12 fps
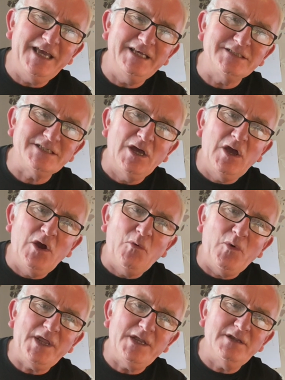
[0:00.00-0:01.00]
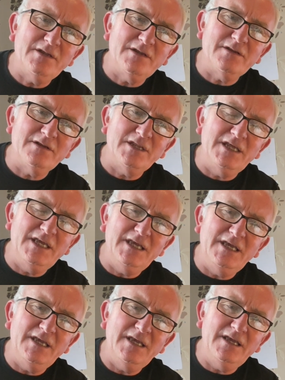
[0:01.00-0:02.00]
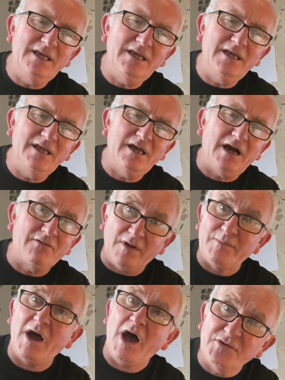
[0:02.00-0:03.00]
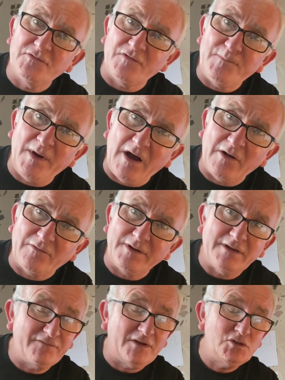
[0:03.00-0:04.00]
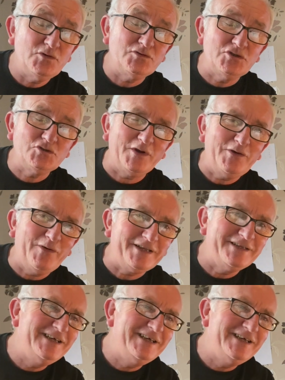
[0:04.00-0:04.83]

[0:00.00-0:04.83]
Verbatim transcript: is when the I run my hundredth park run. I've done 221.